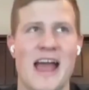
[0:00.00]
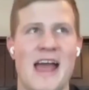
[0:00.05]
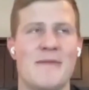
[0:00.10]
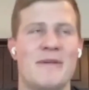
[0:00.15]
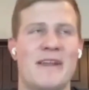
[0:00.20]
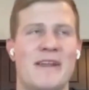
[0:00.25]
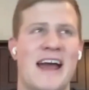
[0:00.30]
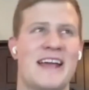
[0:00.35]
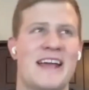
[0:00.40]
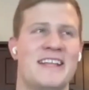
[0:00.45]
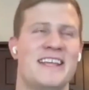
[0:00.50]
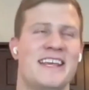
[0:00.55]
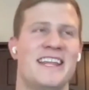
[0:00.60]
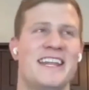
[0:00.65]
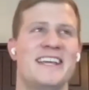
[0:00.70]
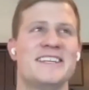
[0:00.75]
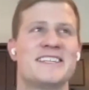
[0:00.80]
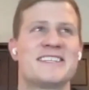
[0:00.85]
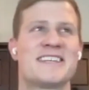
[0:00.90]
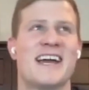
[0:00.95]
I mean,
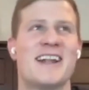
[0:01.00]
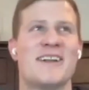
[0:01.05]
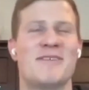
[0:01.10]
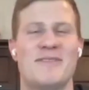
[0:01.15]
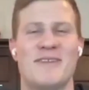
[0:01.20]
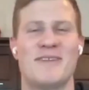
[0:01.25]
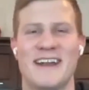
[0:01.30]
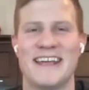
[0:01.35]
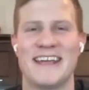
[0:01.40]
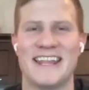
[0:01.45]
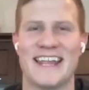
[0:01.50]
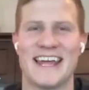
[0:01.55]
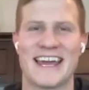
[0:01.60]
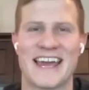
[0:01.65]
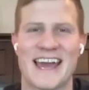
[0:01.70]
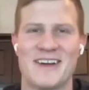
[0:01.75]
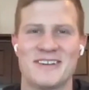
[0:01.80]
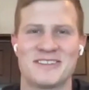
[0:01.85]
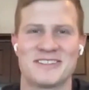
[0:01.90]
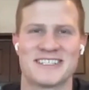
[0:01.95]
it is kind of funny. Like
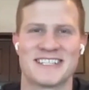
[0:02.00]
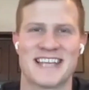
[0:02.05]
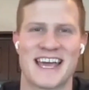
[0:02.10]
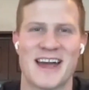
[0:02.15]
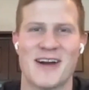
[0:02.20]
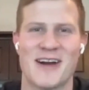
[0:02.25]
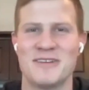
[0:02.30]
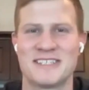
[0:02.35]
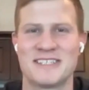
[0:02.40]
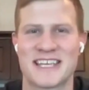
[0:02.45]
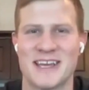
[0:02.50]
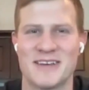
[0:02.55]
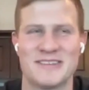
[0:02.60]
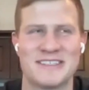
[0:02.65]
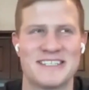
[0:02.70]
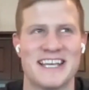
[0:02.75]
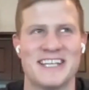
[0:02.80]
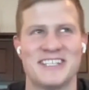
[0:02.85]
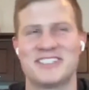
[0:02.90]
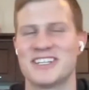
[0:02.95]
I always kept
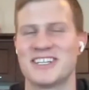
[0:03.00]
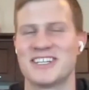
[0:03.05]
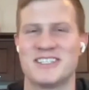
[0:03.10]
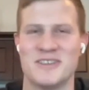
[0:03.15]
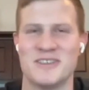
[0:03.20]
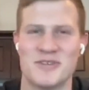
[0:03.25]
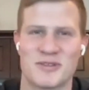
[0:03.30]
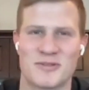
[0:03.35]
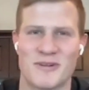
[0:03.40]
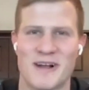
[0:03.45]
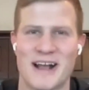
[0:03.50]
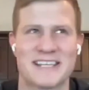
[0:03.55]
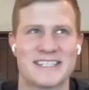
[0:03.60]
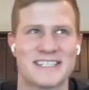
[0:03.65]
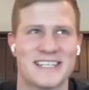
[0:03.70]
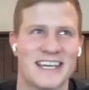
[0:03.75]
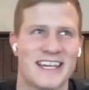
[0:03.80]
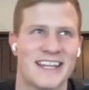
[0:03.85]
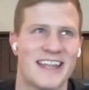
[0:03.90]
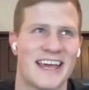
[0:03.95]
saying it's just youth
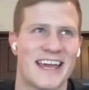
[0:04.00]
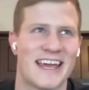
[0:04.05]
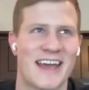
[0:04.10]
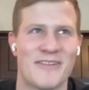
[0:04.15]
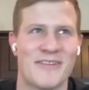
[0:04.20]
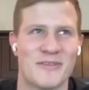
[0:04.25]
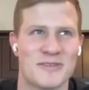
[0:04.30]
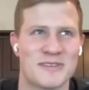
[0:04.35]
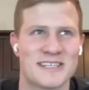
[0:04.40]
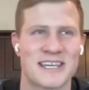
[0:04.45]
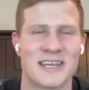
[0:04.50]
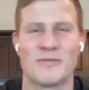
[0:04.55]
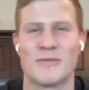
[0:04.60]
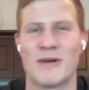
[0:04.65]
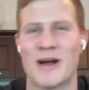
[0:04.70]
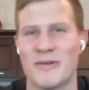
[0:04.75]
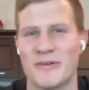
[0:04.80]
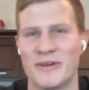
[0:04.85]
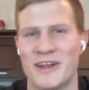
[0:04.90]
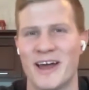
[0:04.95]
wrestling, and like everyone's getting
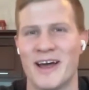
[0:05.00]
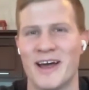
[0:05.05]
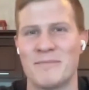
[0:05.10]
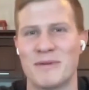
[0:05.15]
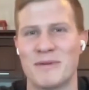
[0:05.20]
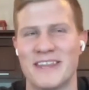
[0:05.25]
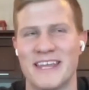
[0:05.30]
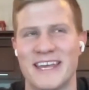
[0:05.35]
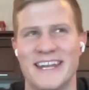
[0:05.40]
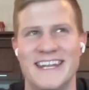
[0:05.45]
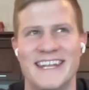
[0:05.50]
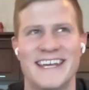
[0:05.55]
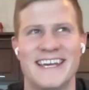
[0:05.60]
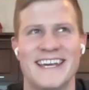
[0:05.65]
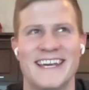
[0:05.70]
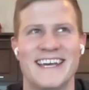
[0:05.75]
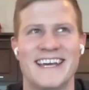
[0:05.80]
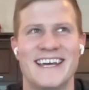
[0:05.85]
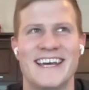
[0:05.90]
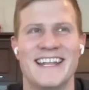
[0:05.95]
wound up. But then,
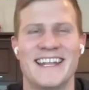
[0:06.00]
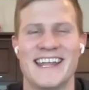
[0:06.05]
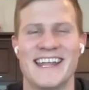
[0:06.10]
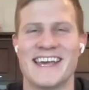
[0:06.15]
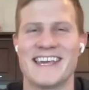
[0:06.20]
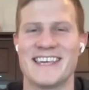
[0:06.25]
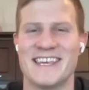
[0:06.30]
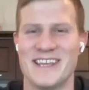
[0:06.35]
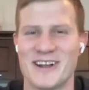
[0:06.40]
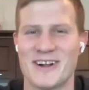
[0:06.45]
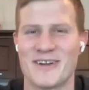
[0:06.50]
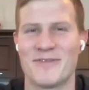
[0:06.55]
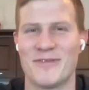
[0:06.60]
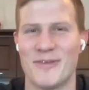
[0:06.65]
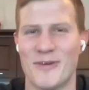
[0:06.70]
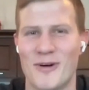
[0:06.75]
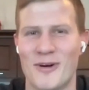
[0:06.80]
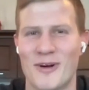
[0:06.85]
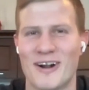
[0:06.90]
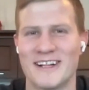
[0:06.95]
like year
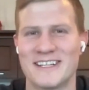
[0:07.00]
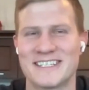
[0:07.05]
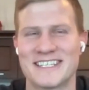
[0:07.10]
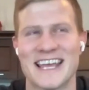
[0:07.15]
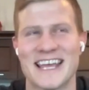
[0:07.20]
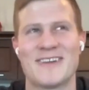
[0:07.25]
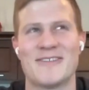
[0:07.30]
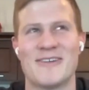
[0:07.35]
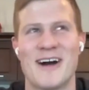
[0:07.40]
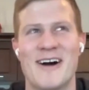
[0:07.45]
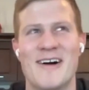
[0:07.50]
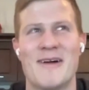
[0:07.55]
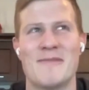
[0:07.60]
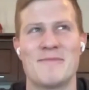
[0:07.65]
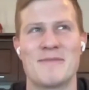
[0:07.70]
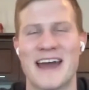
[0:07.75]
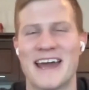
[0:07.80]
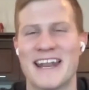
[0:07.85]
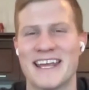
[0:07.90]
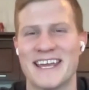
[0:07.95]
four, it's like, wow,
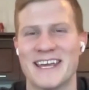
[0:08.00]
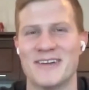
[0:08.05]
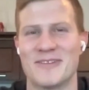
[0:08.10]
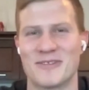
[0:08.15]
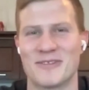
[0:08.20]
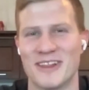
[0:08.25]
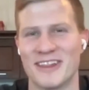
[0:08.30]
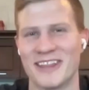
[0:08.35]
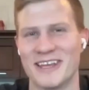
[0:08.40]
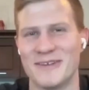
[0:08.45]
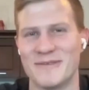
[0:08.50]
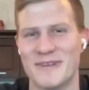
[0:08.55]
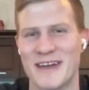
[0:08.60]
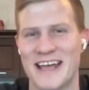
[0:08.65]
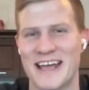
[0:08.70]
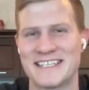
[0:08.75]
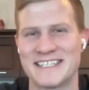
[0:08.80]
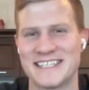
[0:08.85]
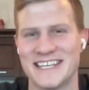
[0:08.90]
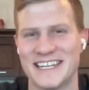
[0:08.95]
I'm kind of getting really
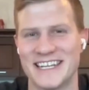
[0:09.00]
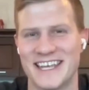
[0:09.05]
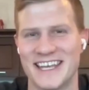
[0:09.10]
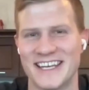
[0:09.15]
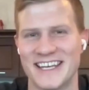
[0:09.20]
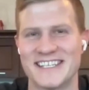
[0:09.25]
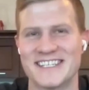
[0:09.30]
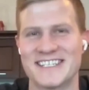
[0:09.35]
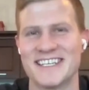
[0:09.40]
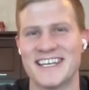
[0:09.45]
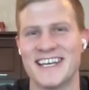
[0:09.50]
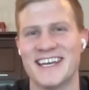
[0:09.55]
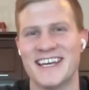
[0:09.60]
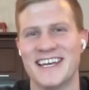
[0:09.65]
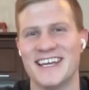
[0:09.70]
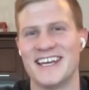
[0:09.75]
invested because